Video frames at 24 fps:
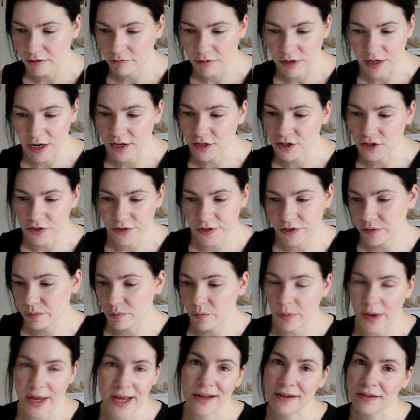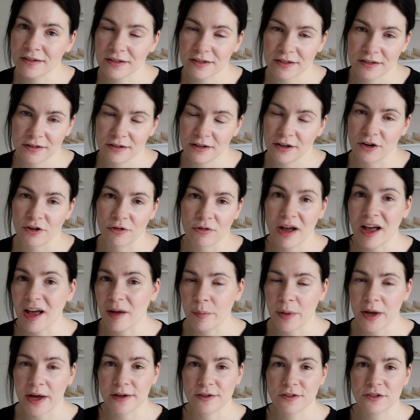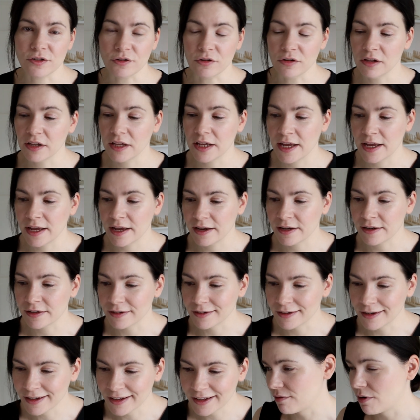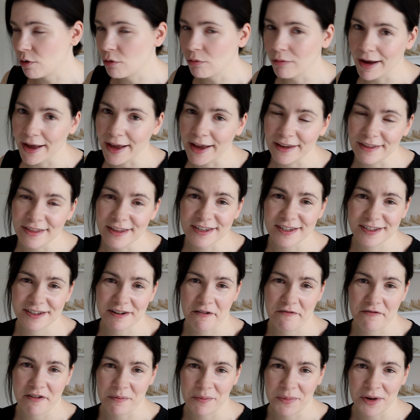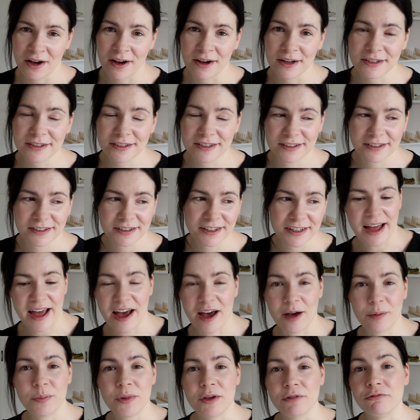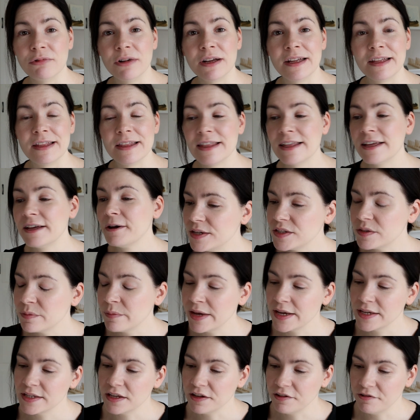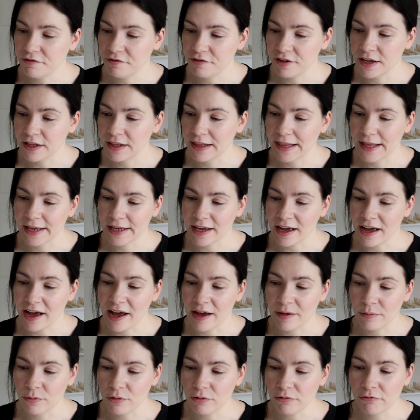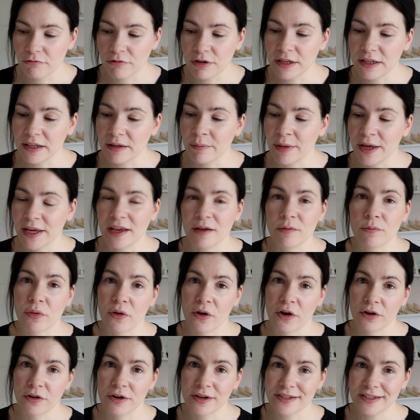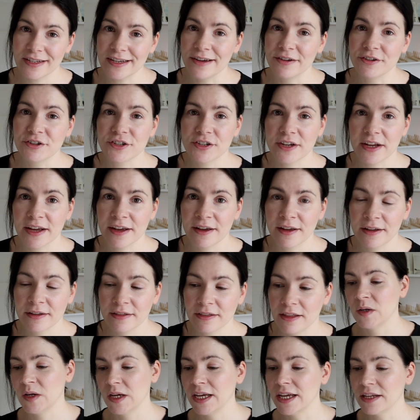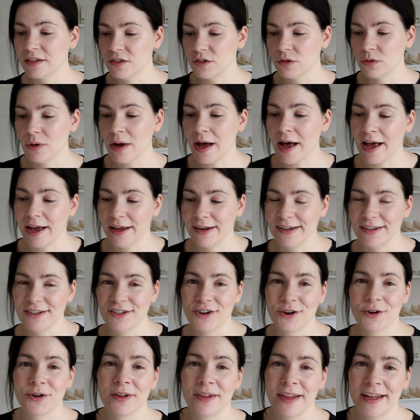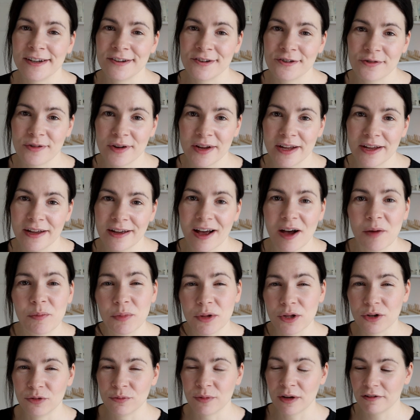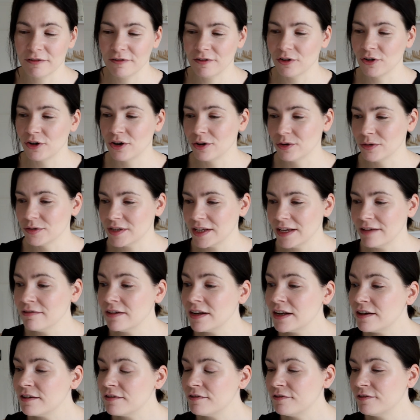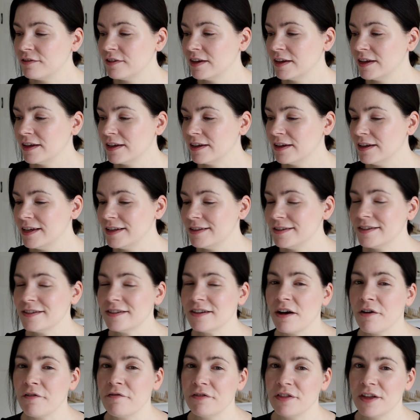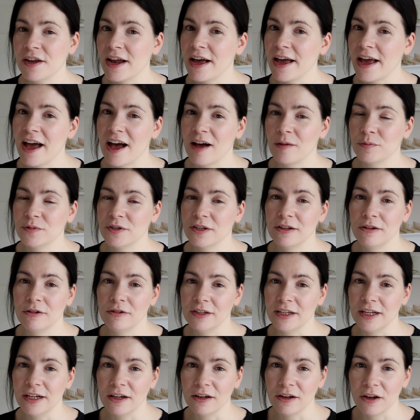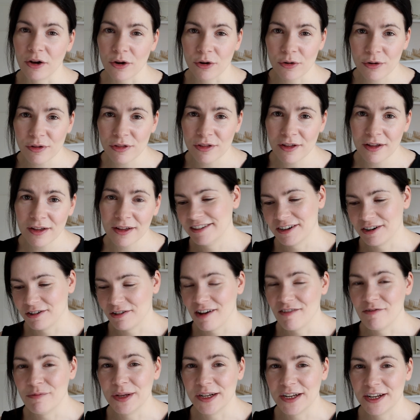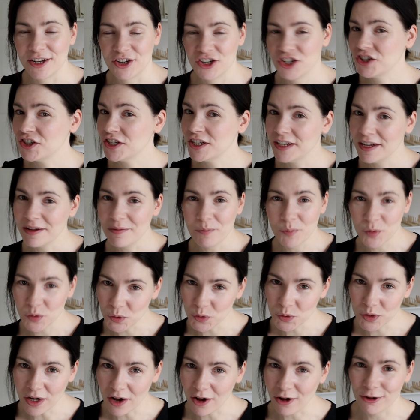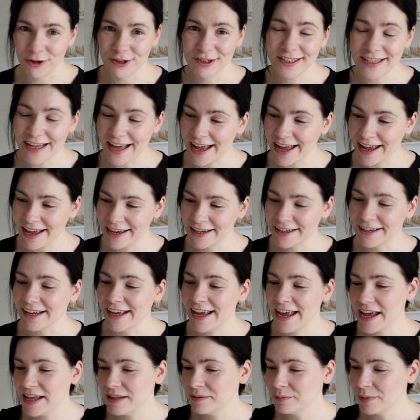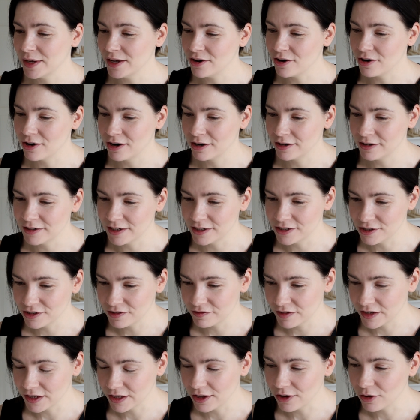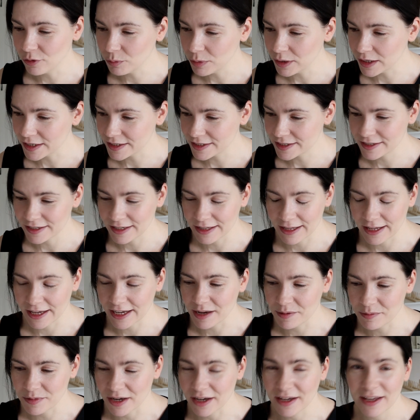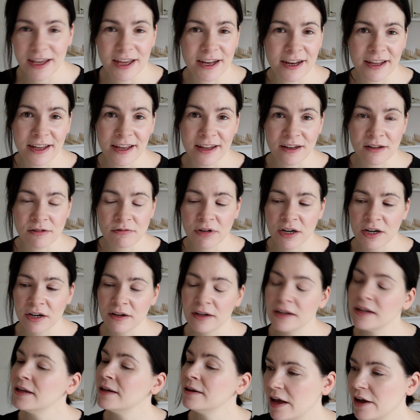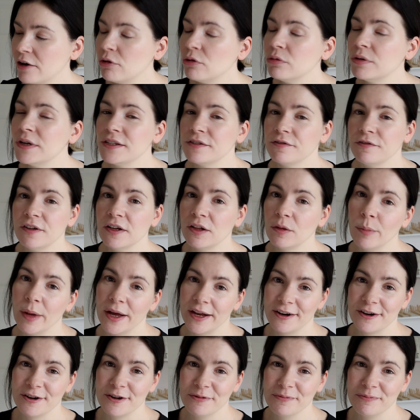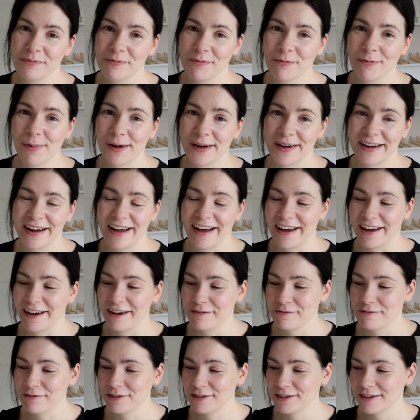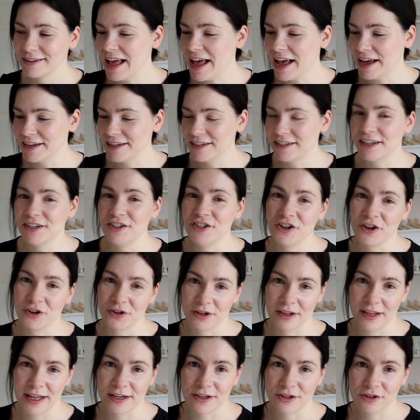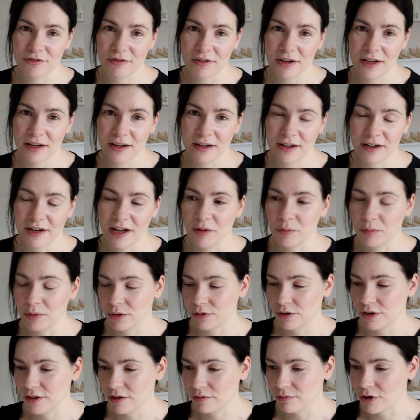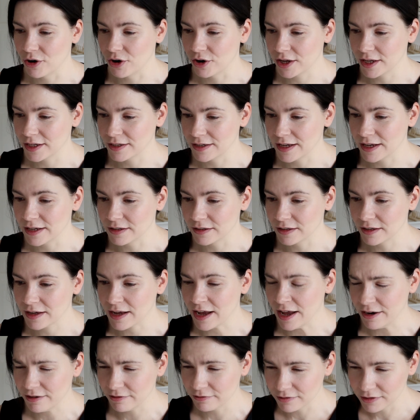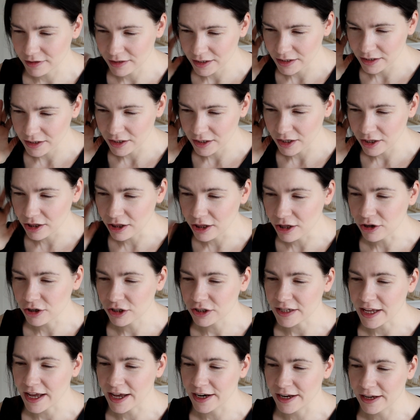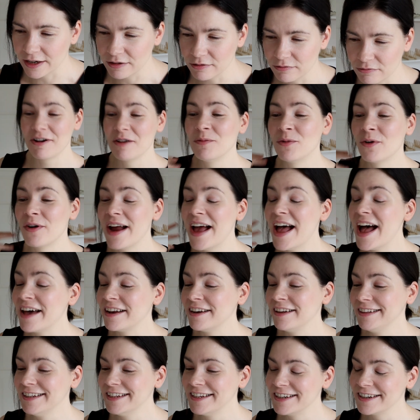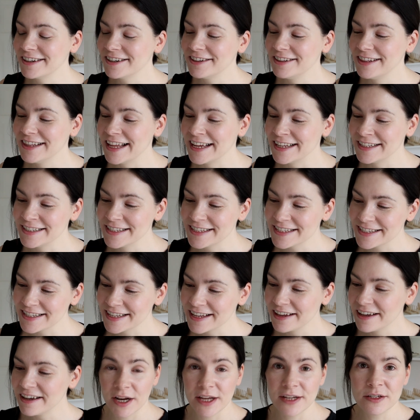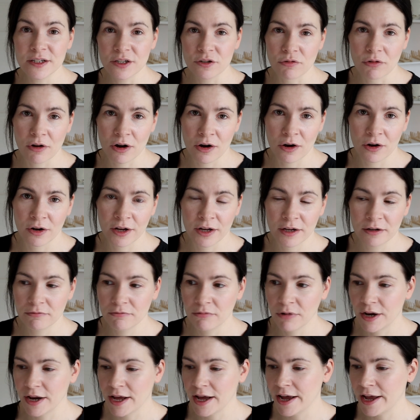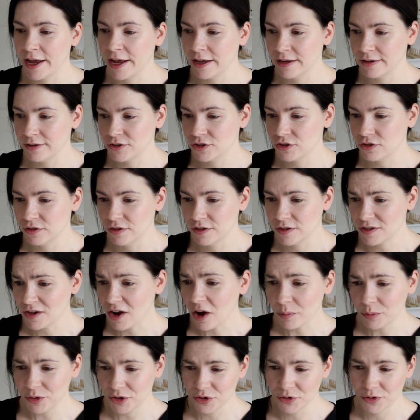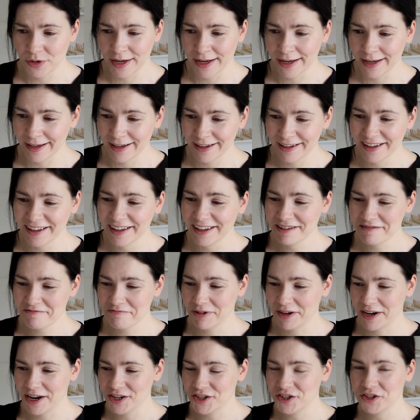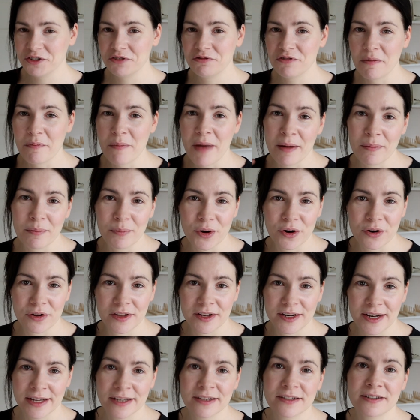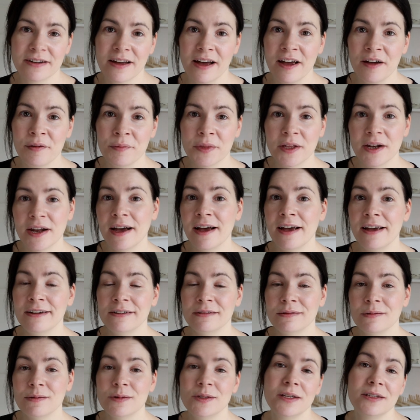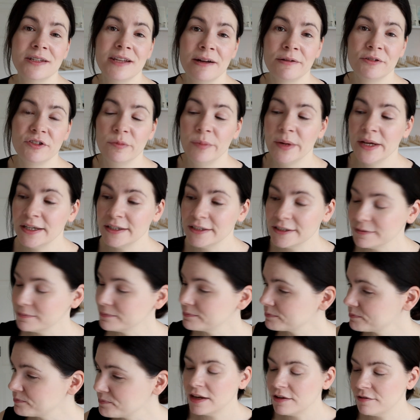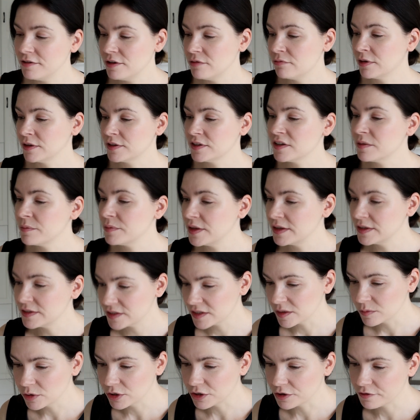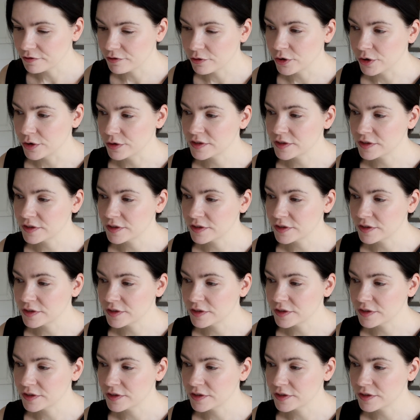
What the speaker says: when I just paint, haphazardly and throw away the stuff I'm not happy with. This makes it feel like I'm really making progress each day, and I get to add a journal entry, upload my photos, even if it's stuff that I absolutely loathe. I've been in a shitty mood all day and I hate my art and I just feel hopeless and like I'm not getting anywhere. I always feel better when I've added a journal entry and uploaded the work and kind of looked at it through a more analytical lens. What I did wrong, what I should stop doing, what I should remember the next time that I sit down to paint. And if you want something similar for